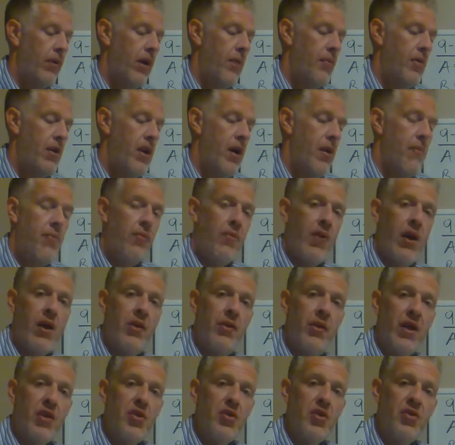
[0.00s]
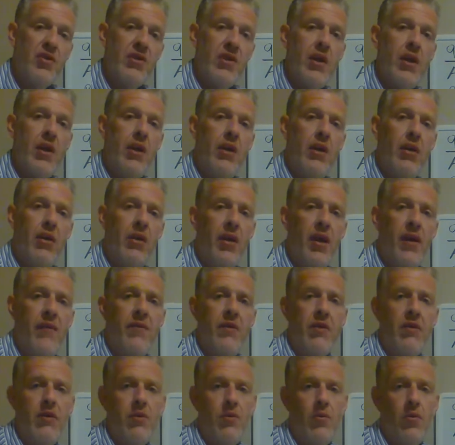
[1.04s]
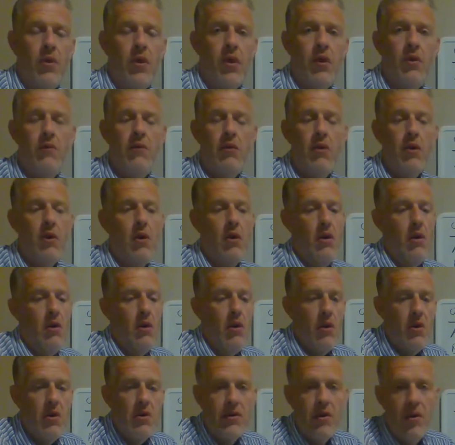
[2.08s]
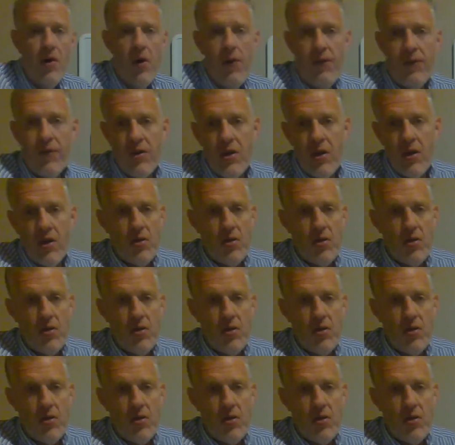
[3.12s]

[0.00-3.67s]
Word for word: coming up, right, lectures 10, 11, and 12. So hopefully you